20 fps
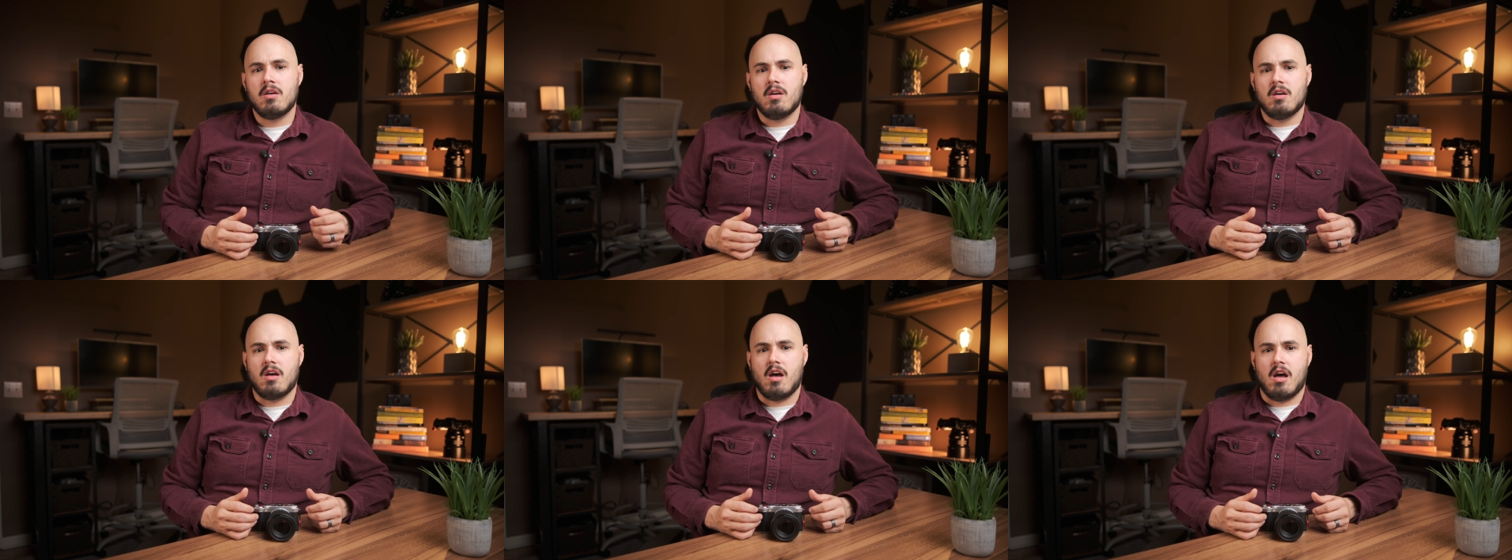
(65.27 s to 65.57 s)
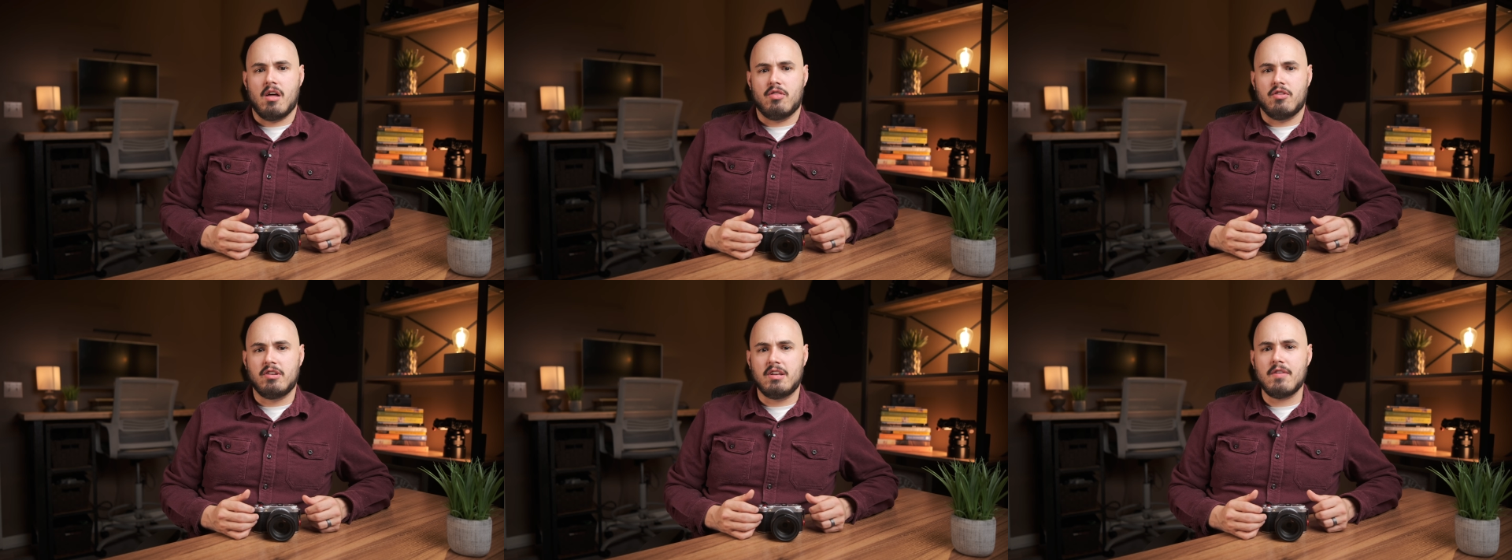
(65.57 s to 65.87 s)

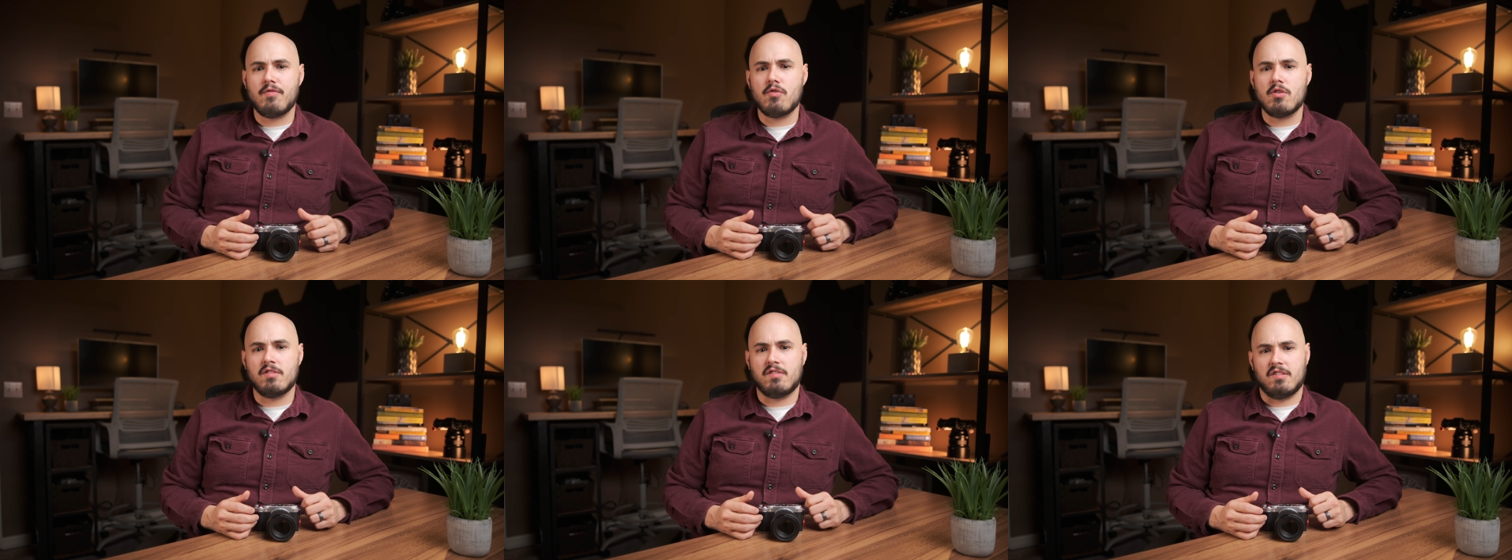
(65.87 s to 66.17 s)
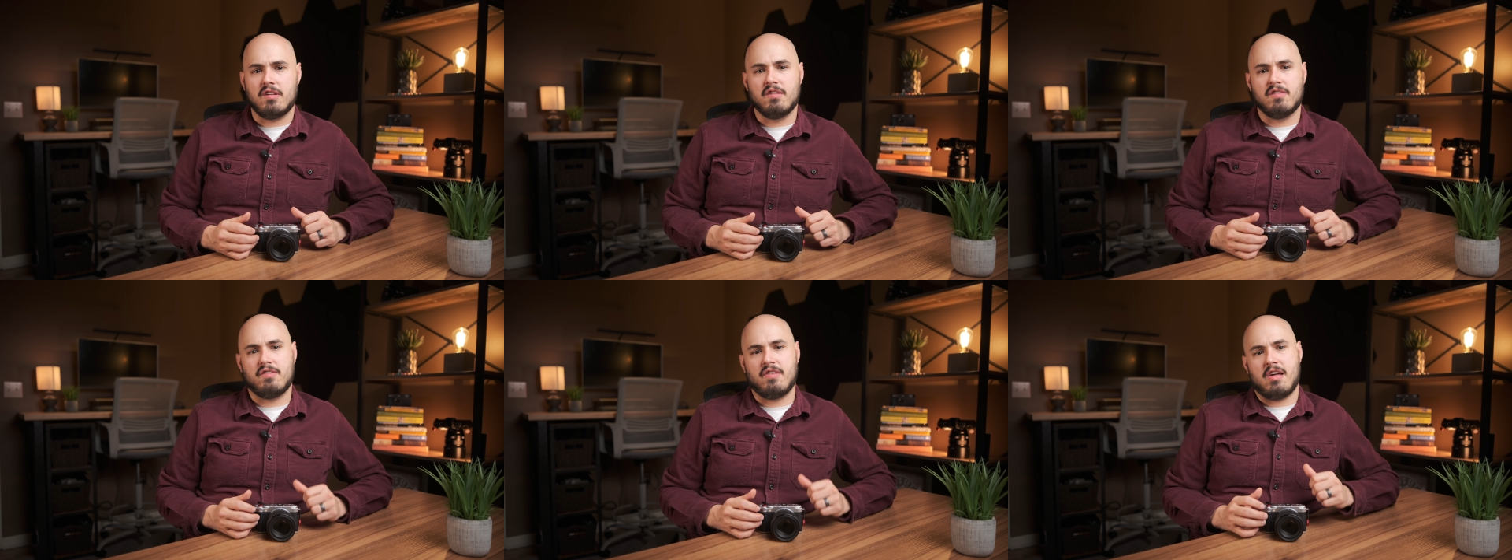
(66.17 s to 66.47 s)
the difference
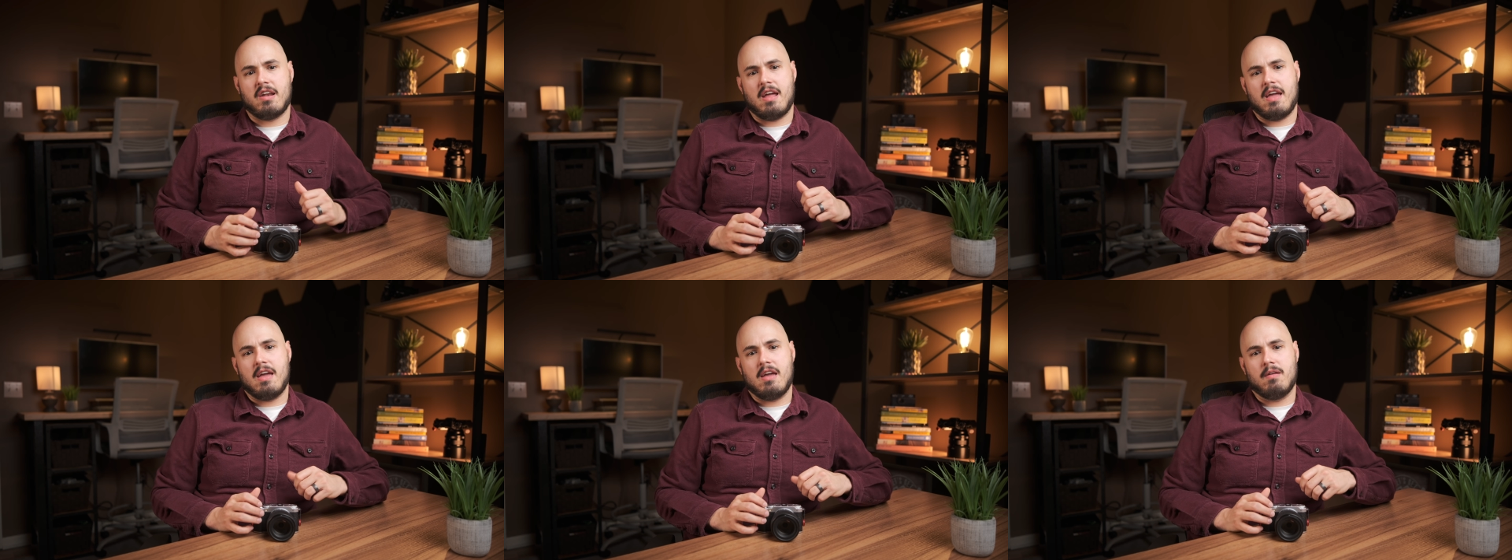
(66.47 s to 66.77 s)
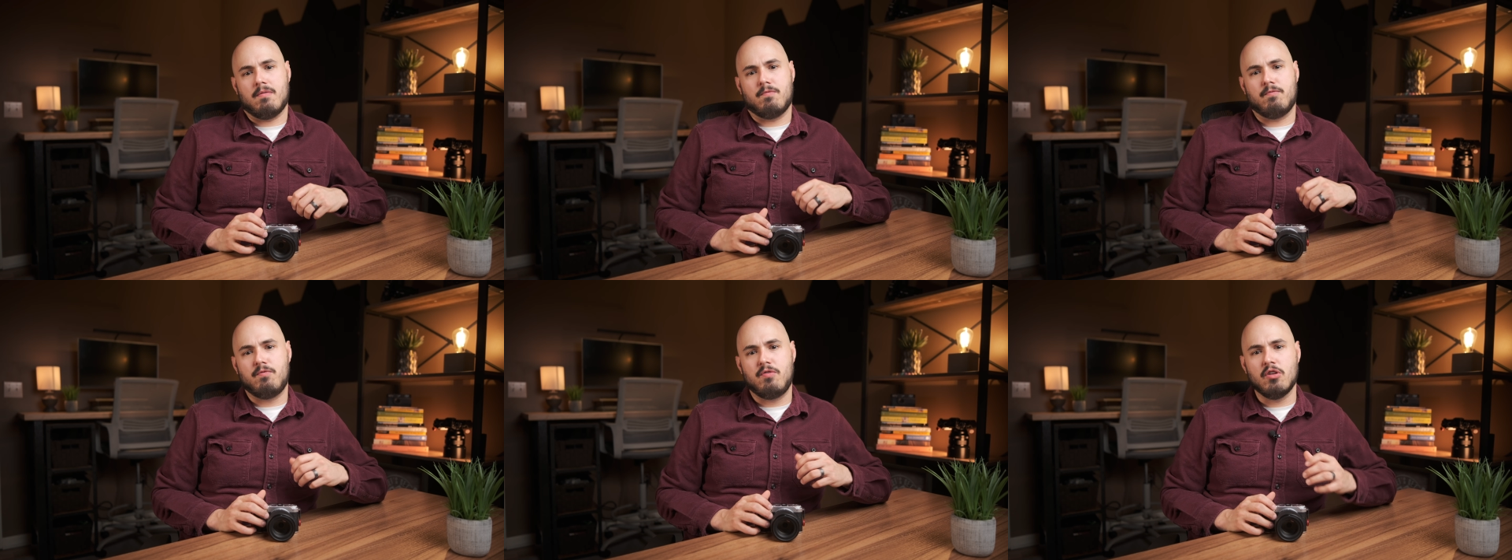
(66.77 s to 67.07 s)
is that
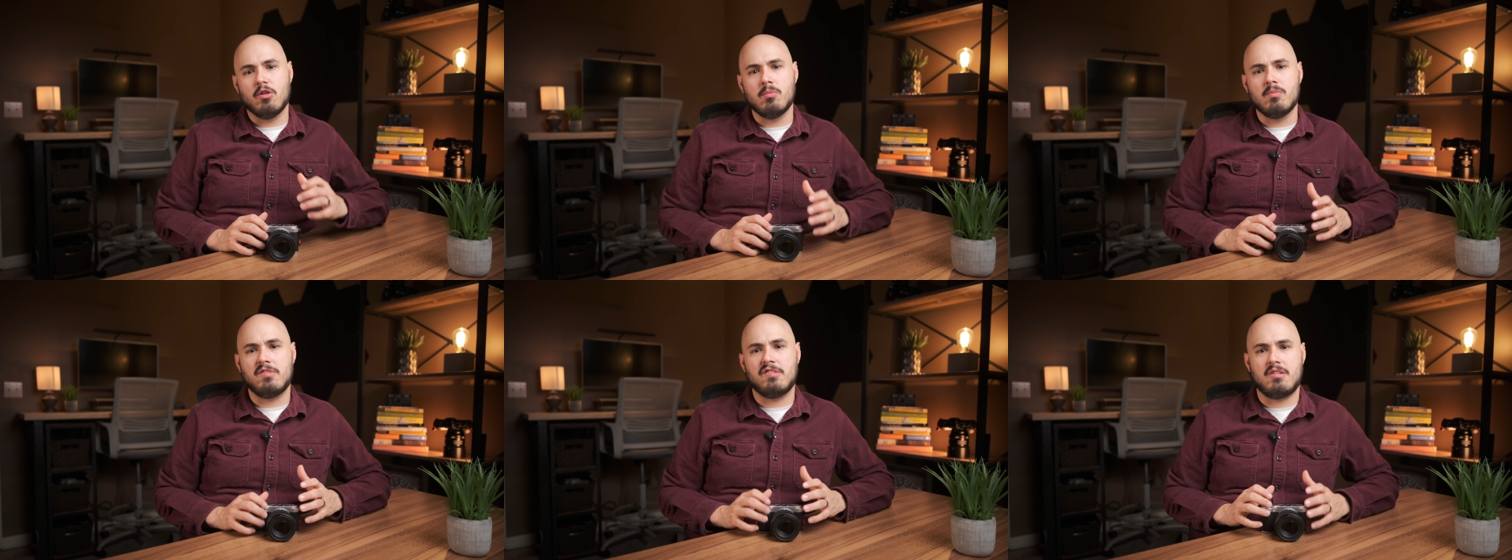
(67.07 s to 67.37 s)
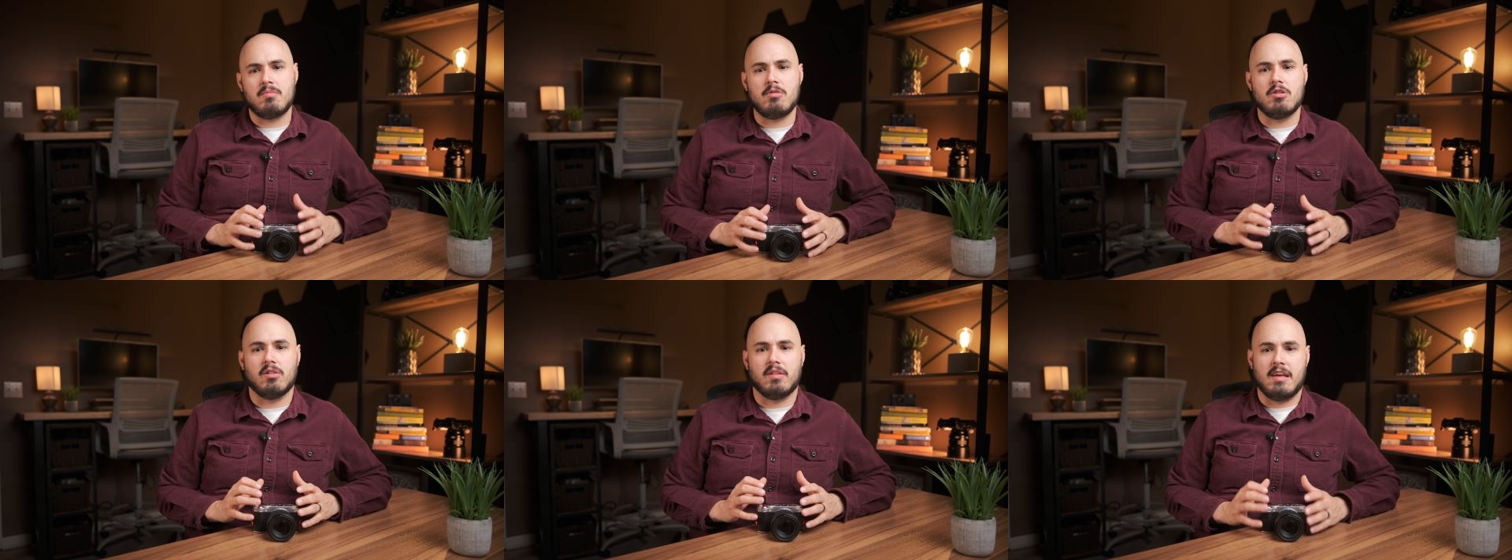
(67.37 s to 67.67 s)
a film
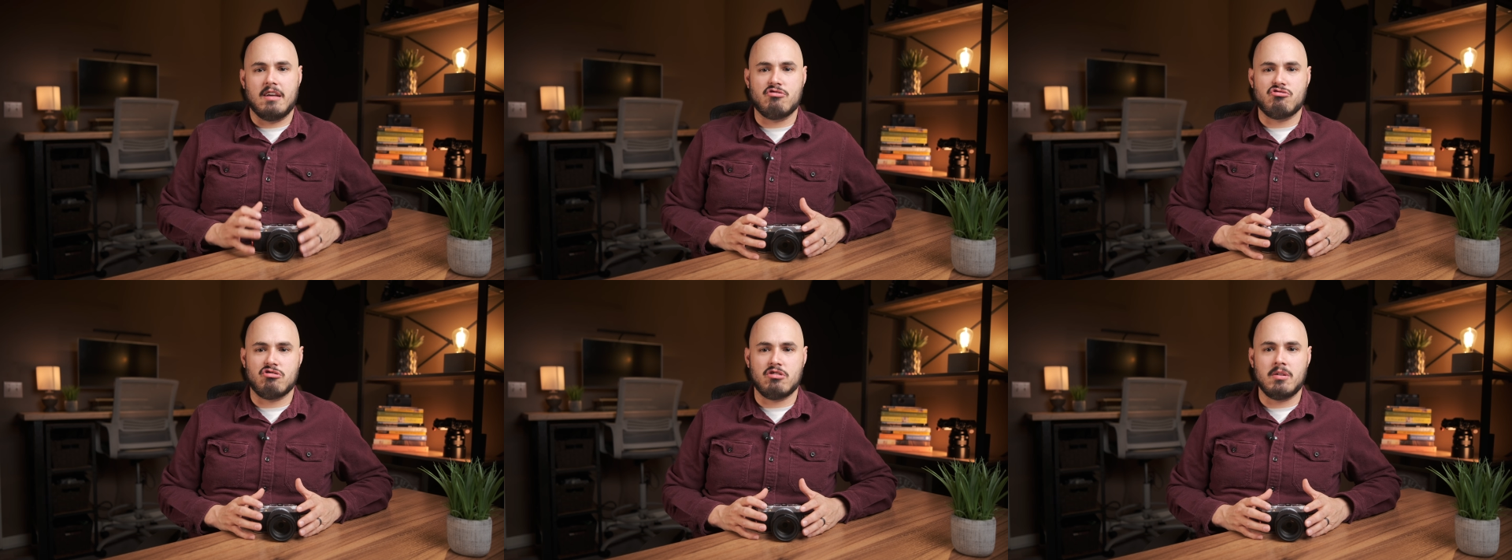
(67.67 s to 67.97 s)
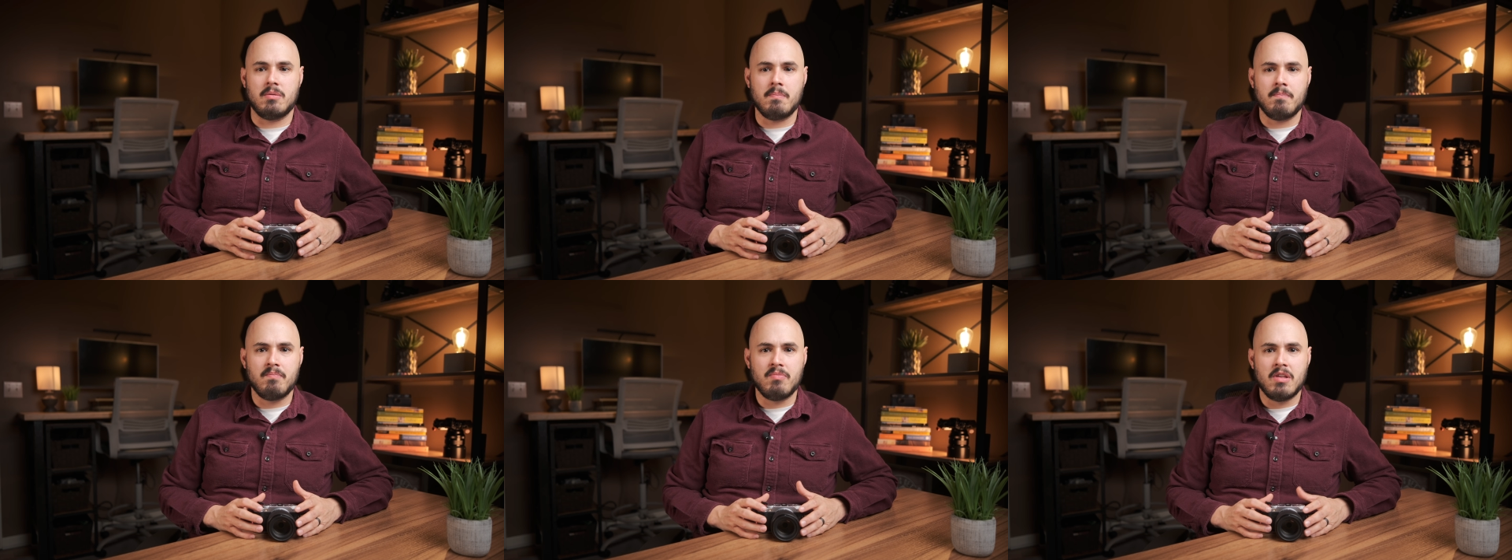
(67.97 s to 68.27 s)
simulation